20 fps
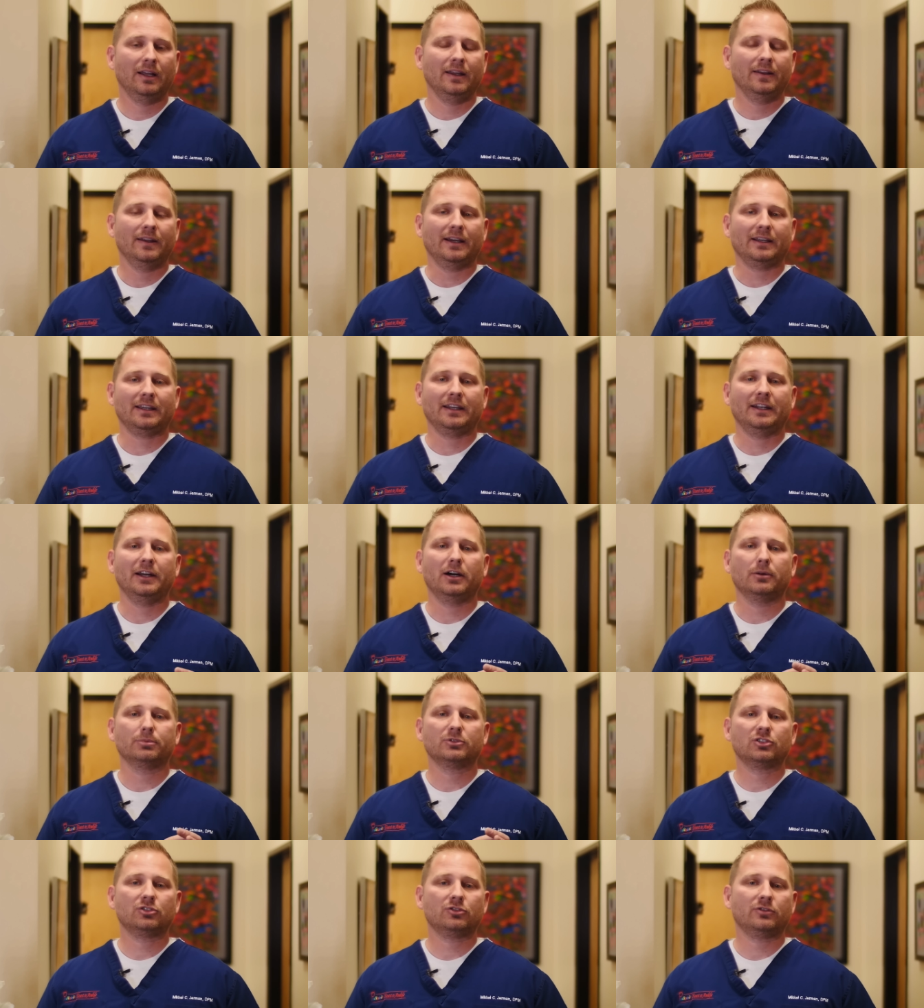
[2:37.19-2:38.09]
that can
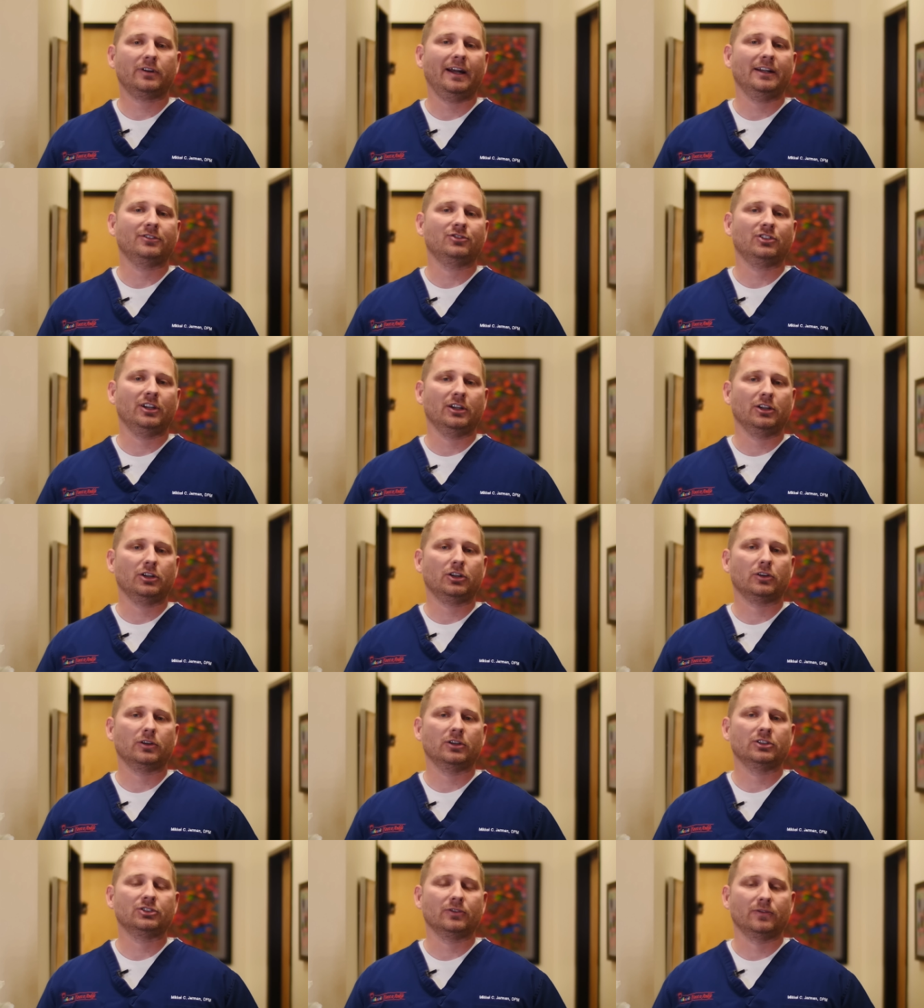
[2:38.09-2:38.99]
help stretch and
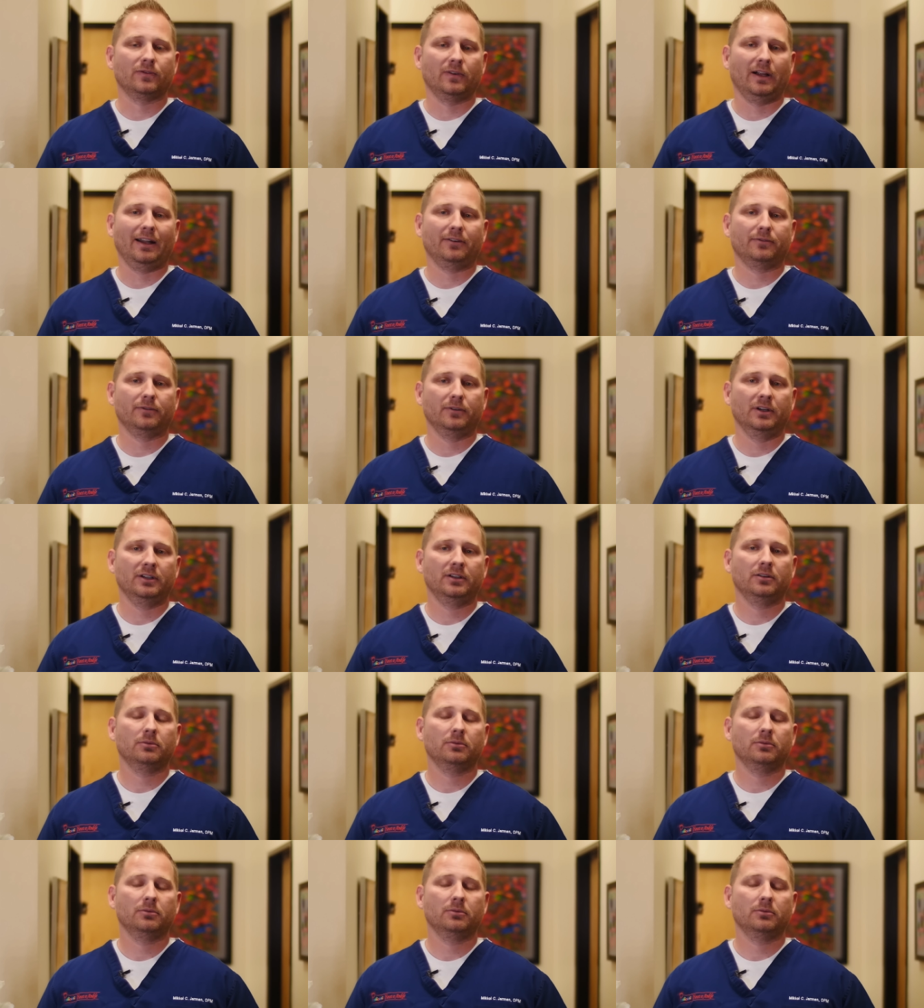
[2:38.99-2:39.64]
encourage a flat foot